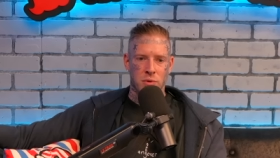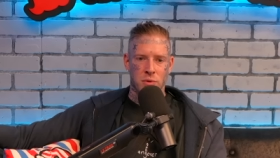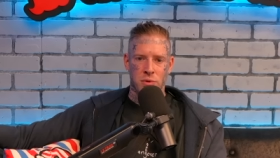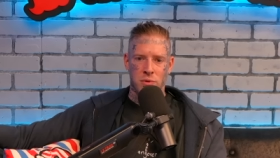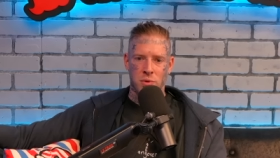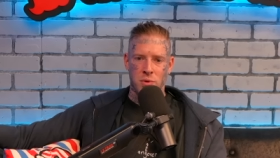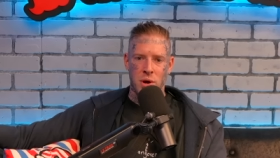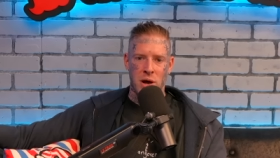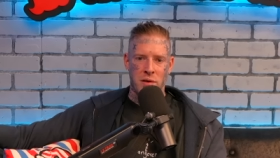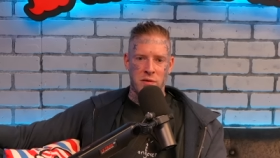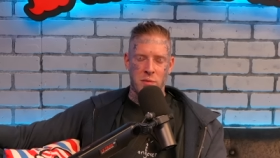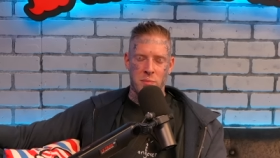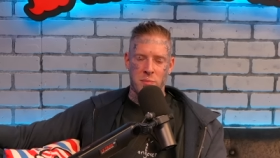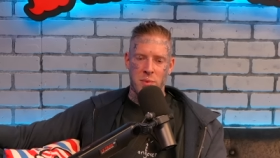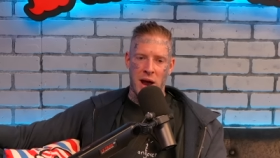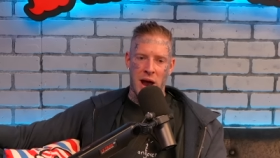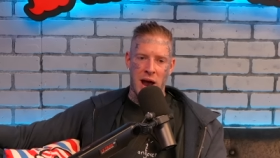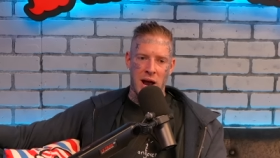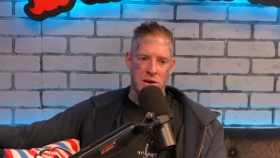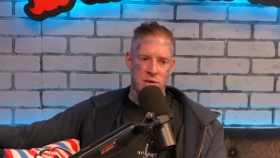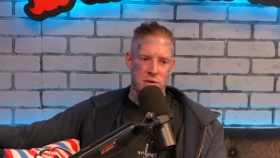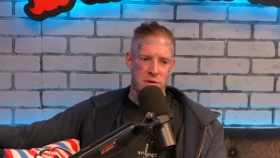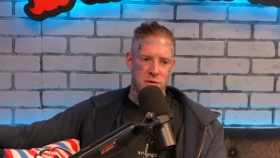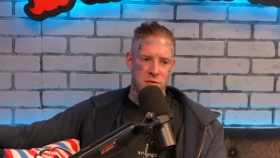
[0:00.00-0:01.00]
who have a
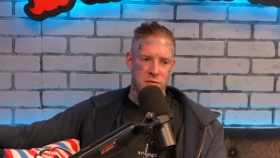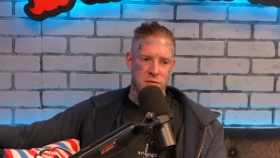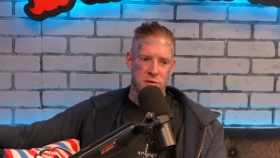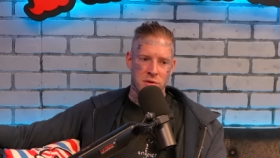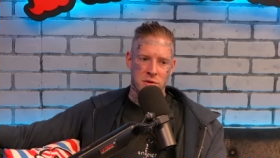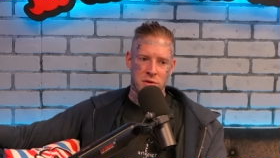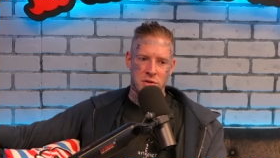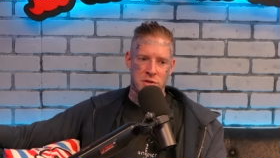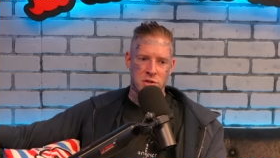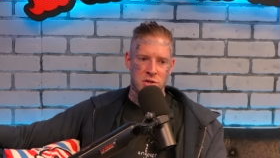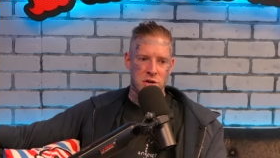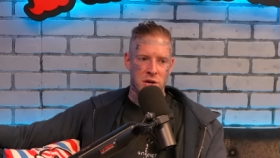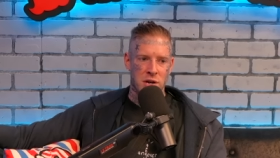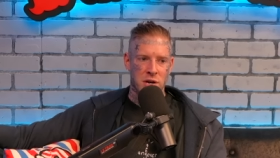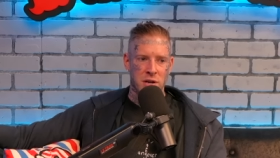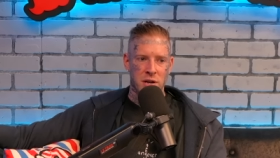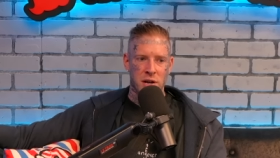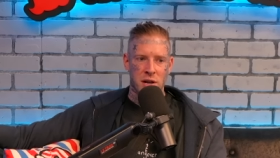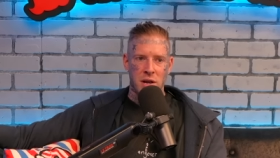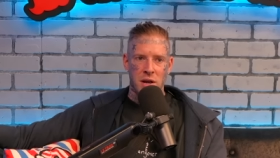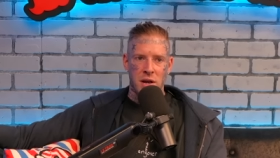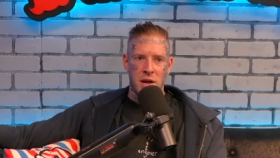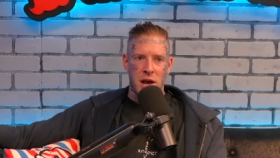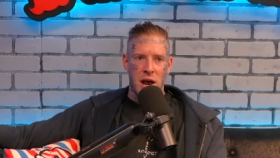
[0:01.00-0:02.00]
passion for this
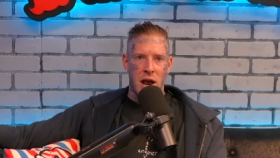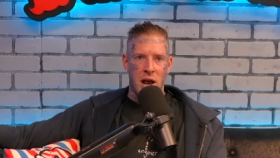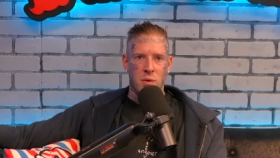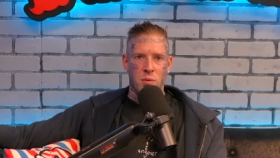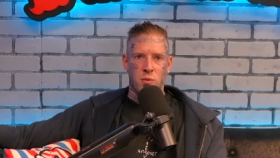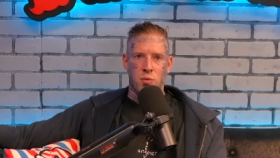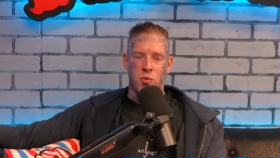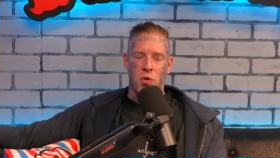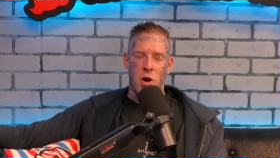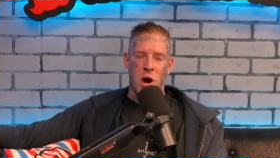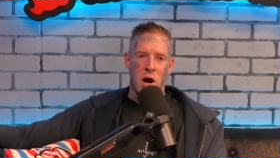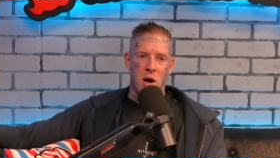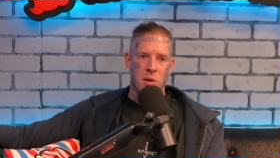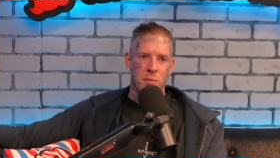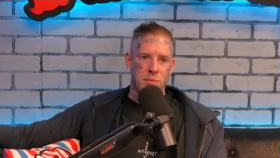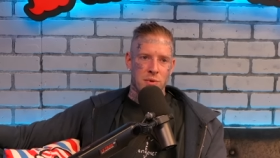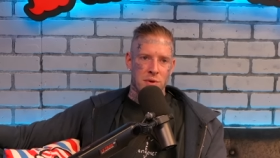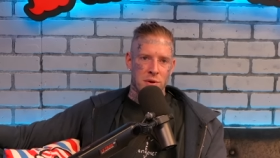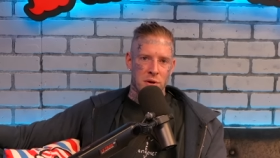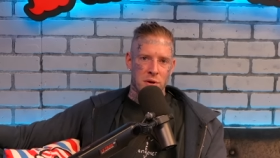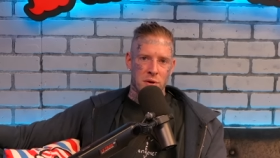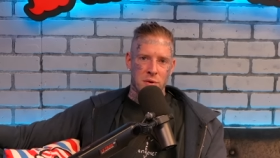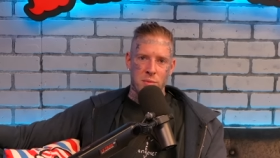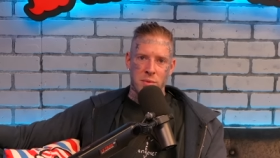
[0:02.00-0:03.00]
shit and
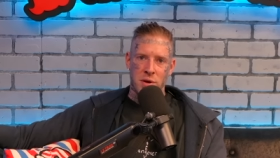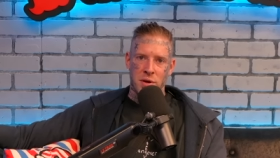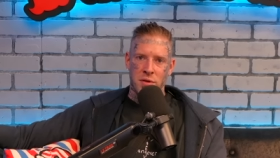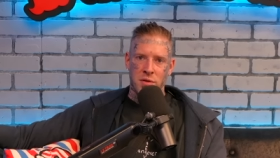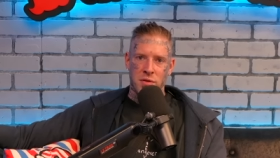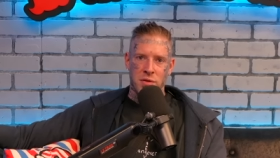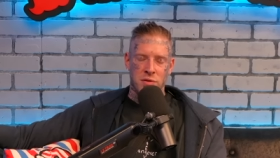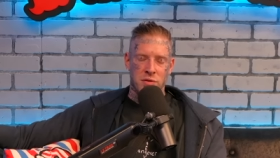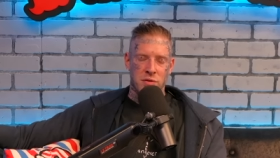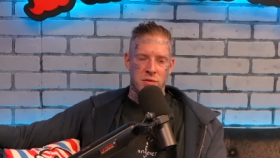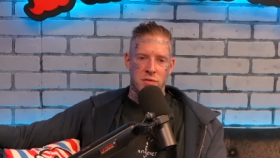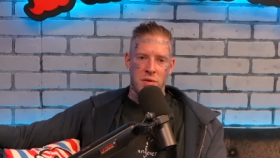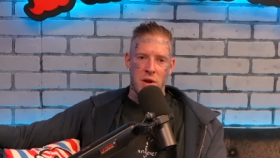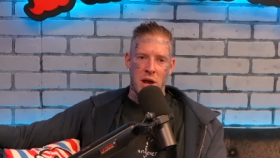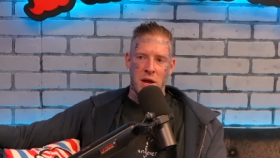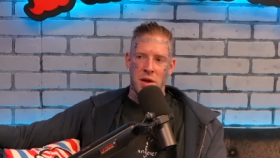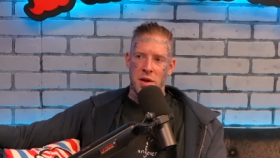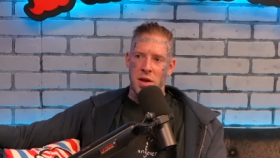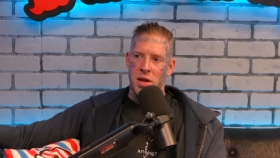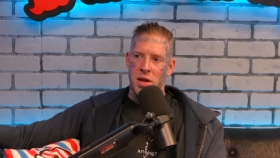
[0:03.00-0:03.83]
robbed them and just. God, I and, wish